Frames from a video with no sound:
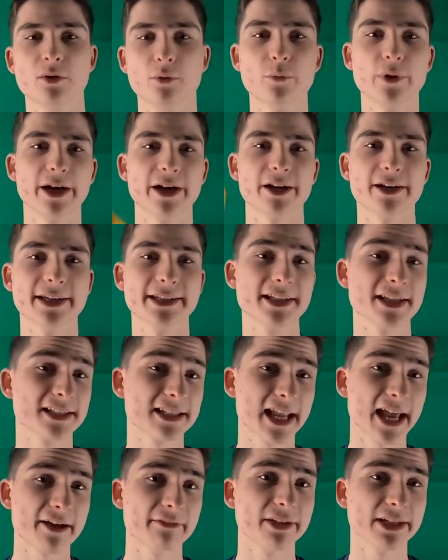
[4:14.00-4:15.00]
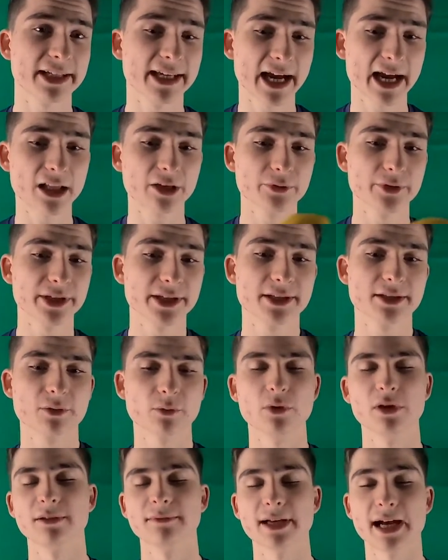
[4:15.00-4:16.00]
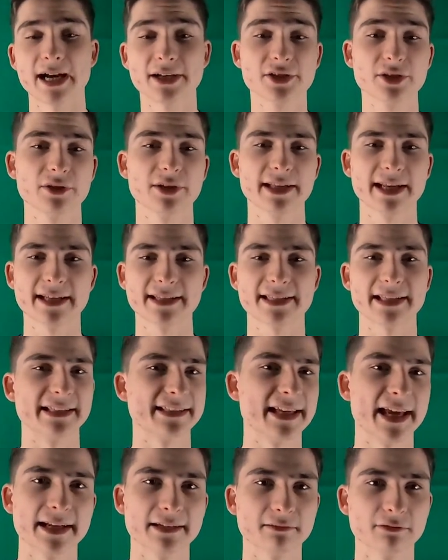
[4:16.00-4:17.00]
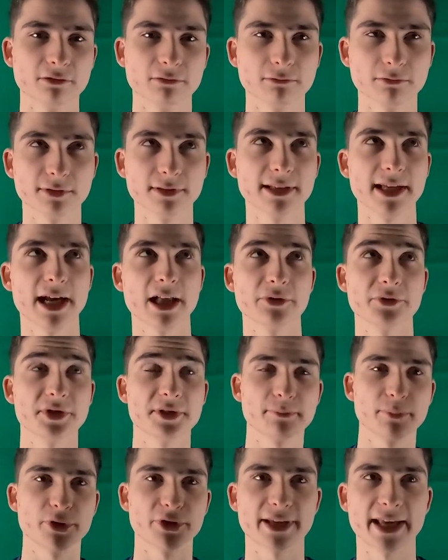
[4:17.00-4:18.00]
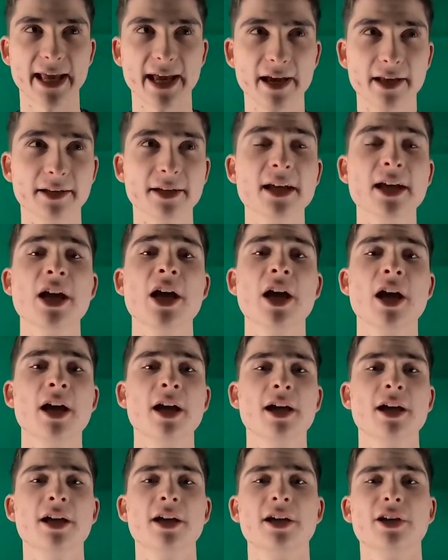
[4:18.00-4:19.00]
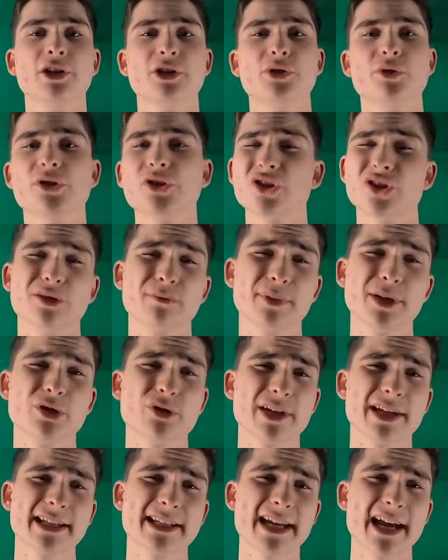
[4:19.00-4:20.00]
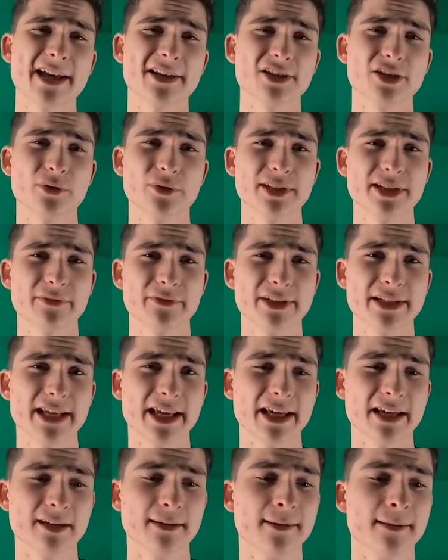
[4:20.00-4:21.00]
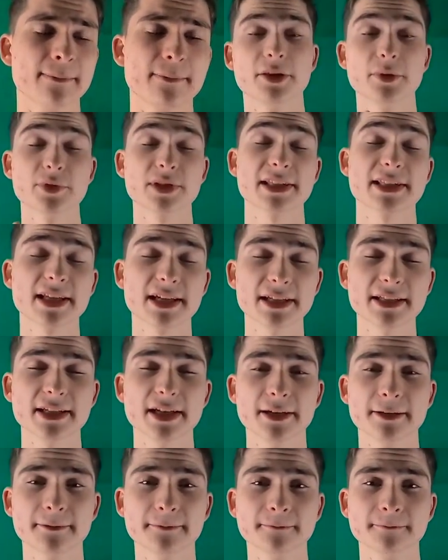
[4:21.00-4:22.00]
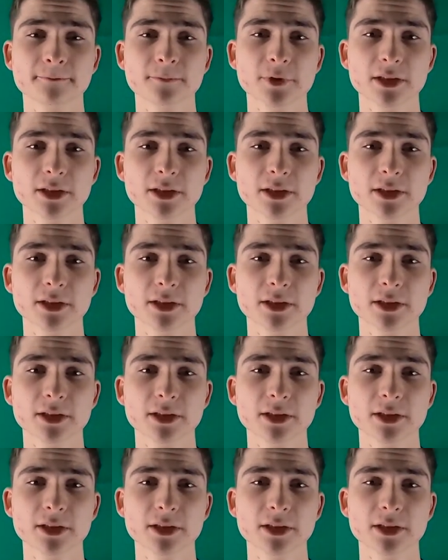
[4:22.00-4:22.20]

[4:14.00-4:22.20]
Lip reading: where it doesn't have any calories, well actually it has like 10 calories per can, you shouldn't be drinking diet sodas every day. There was a study done